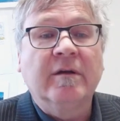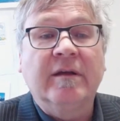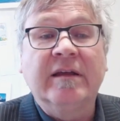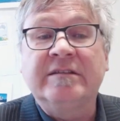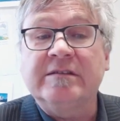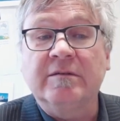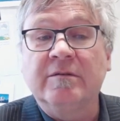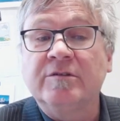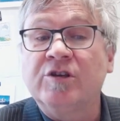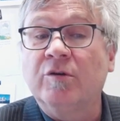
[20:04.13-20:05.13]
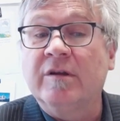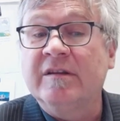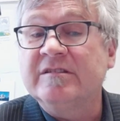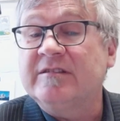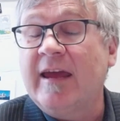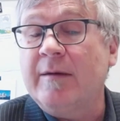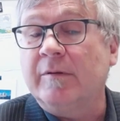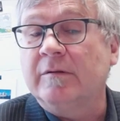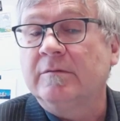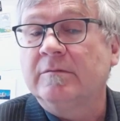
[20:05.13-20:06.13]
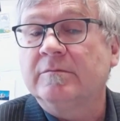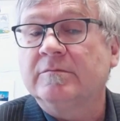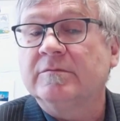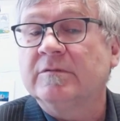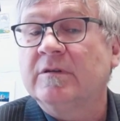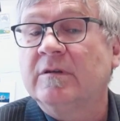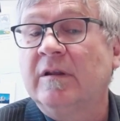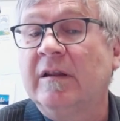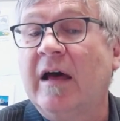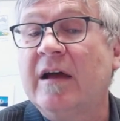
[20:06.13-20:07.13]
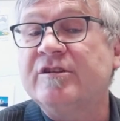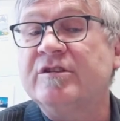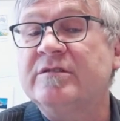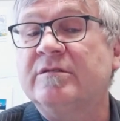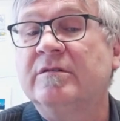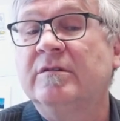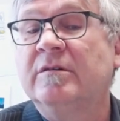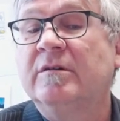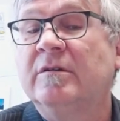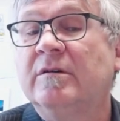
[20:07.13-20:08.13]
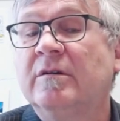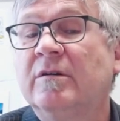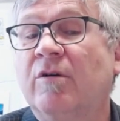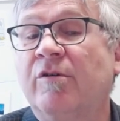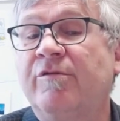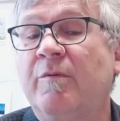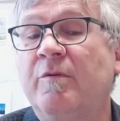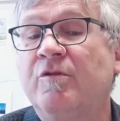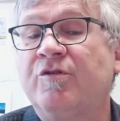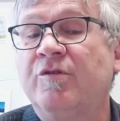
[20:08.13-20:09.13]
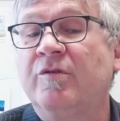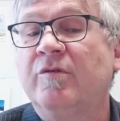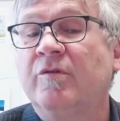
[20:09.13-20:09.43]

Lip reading: It's shown in this table. Largest contribution,